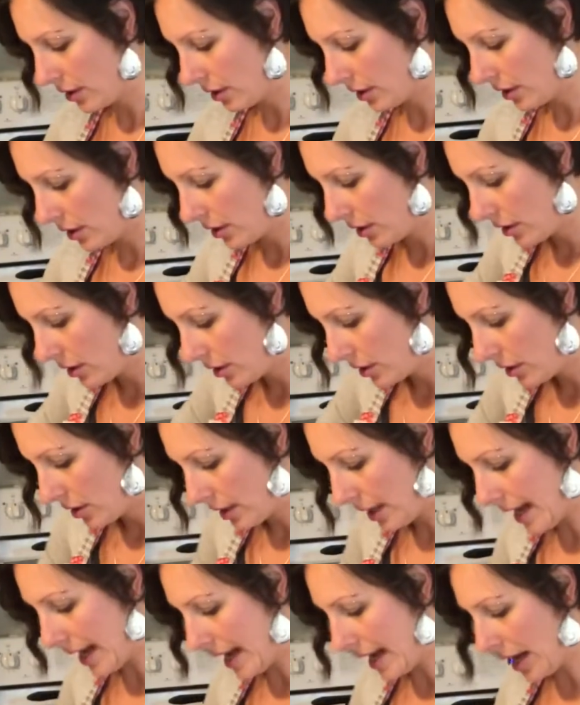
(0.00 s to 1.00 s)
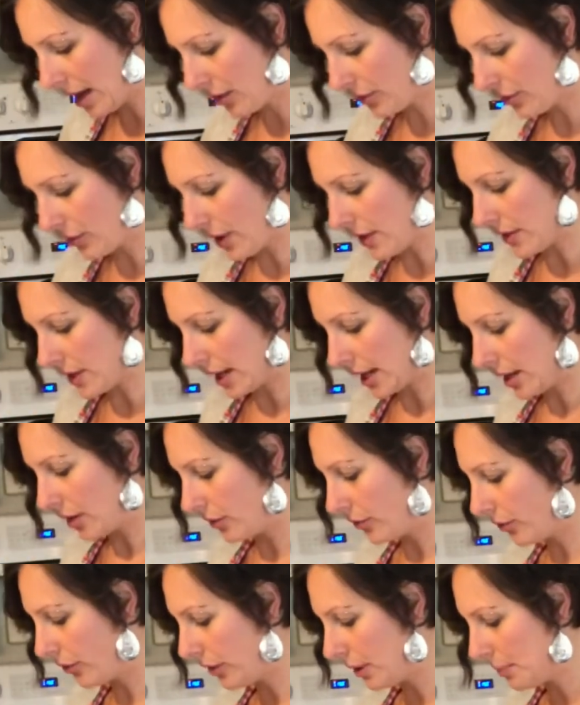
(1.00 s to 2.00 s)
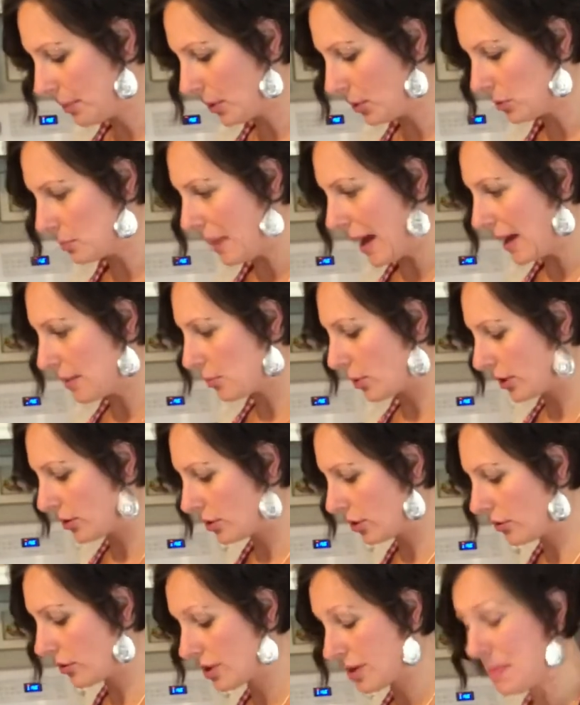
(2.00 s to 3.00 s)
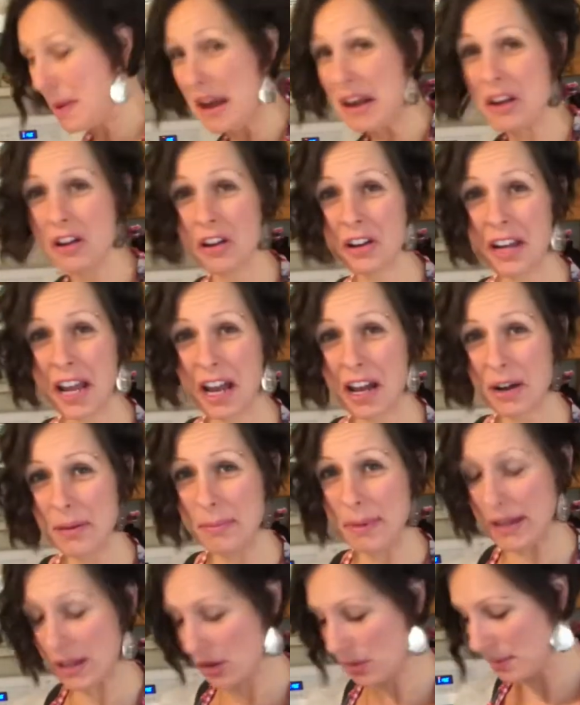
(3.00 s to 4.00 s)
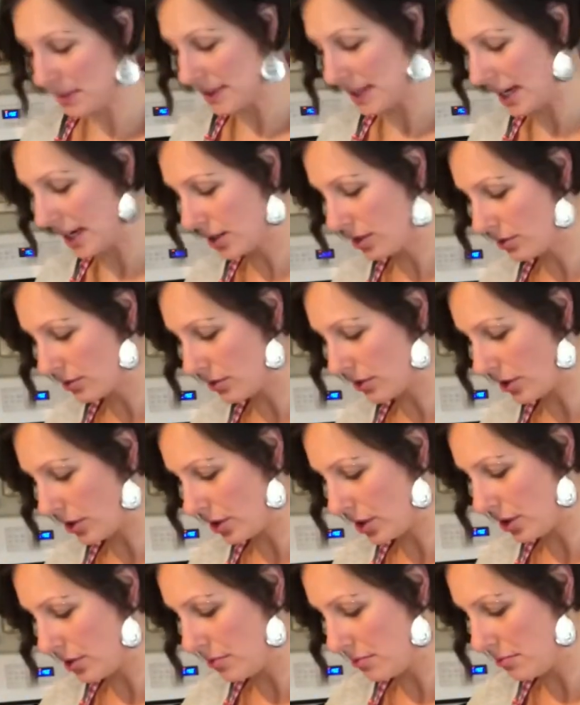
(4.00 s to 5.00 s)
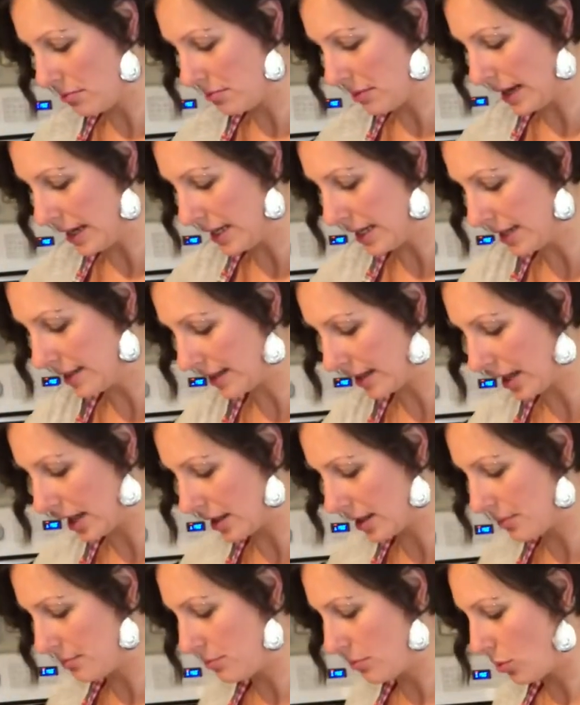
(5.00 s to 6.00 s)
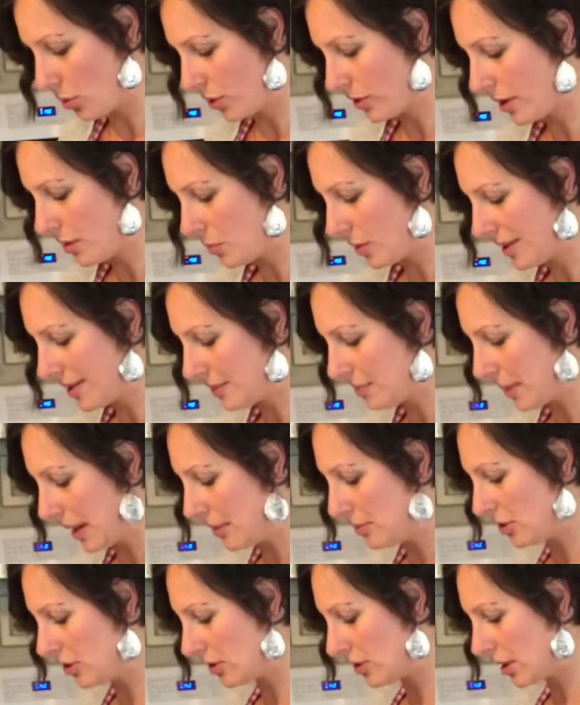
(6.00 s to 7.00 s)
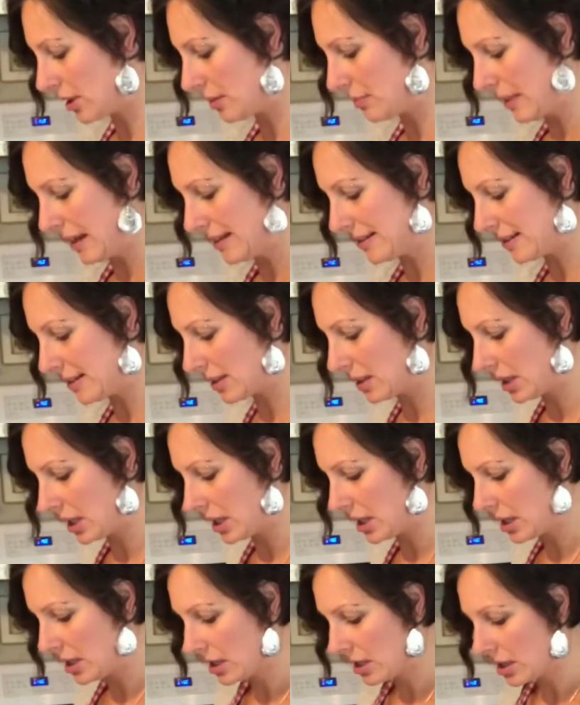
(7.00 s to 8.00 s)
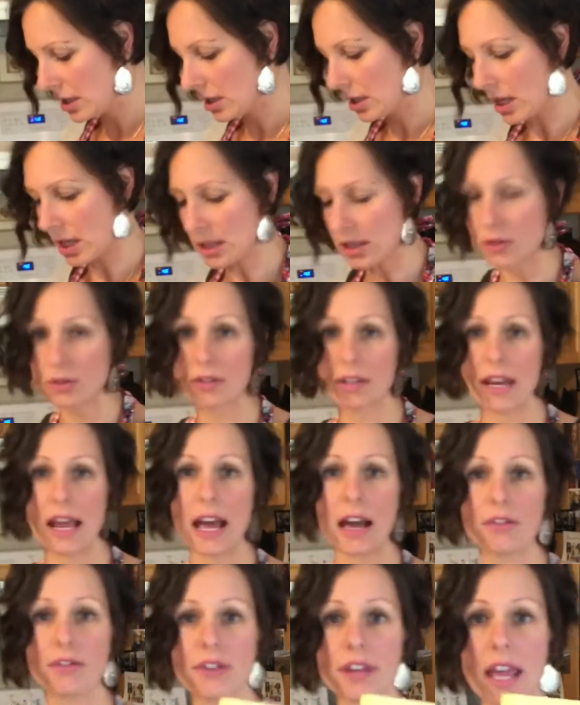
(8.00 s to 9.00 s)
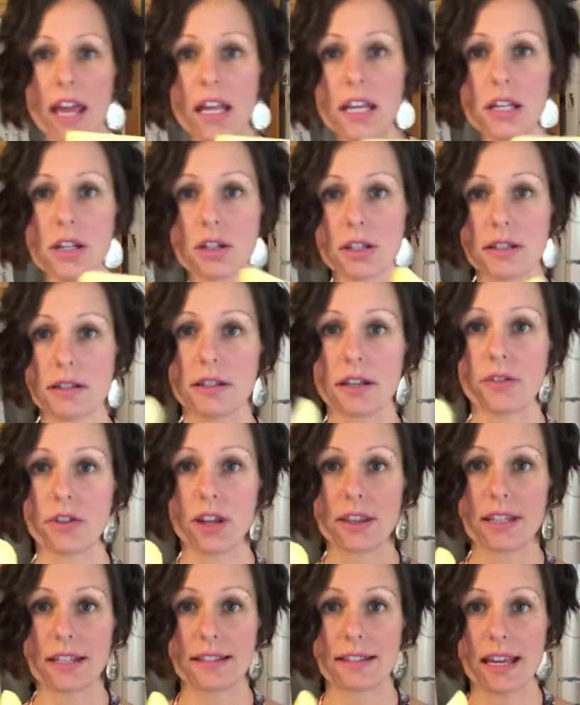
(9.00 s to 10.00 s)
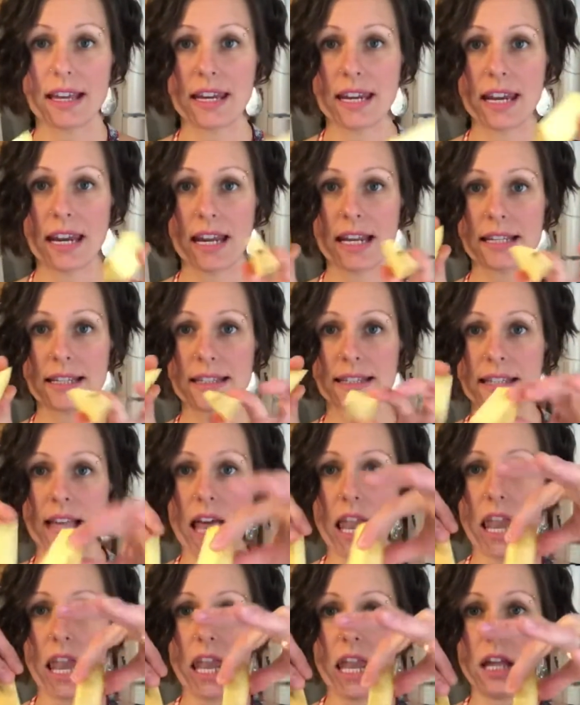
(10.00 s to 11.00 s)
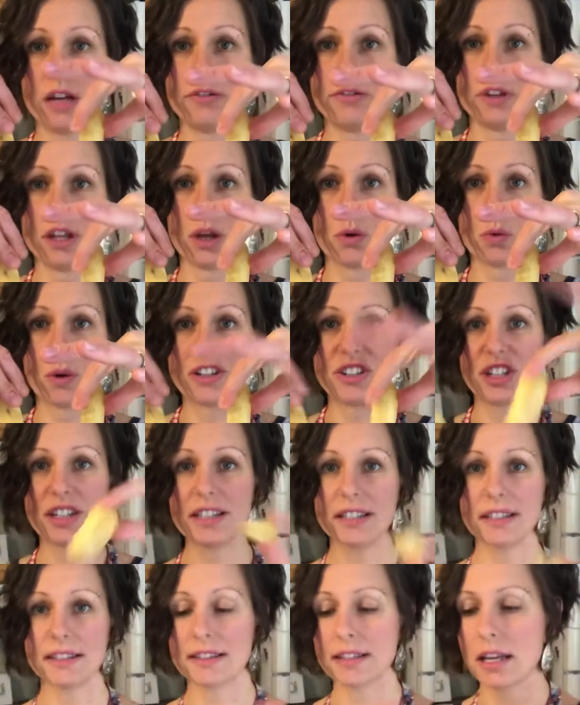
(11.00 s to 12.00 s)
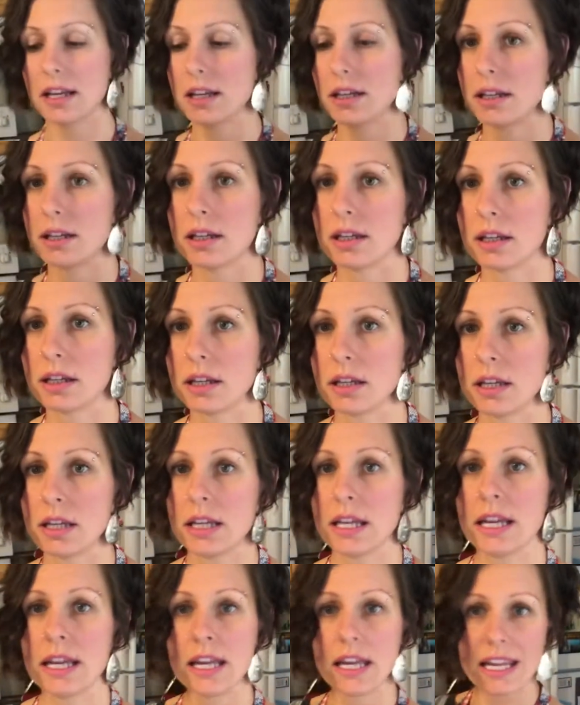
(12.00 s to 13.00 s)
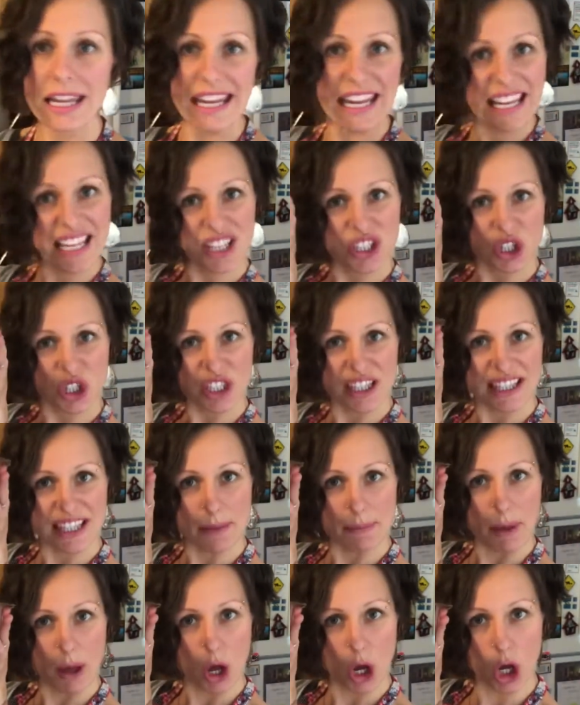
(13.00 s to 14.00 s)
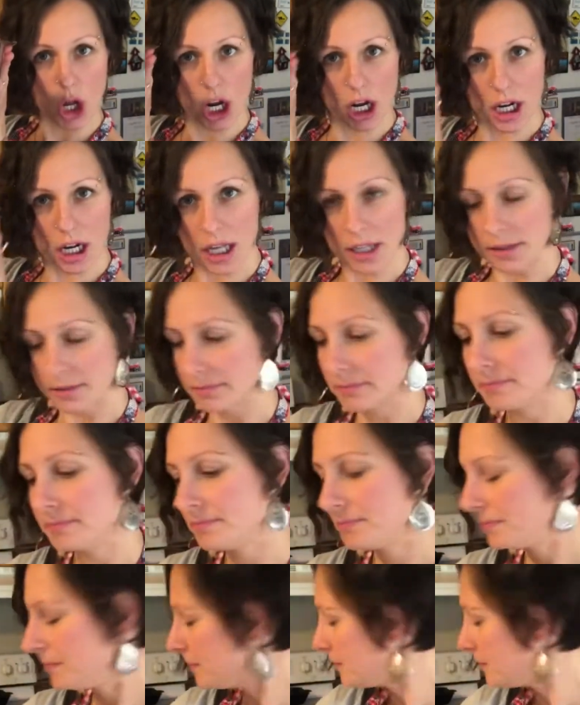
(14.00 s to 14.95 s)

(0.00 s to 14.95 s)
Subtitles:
and then I'm going to flip those bad boys over. Depending on how big your potatoes are, you might need to cut them more than once, but I'm just going to basically cut those in half again. You can see I've got these nice little wedges into the bowl.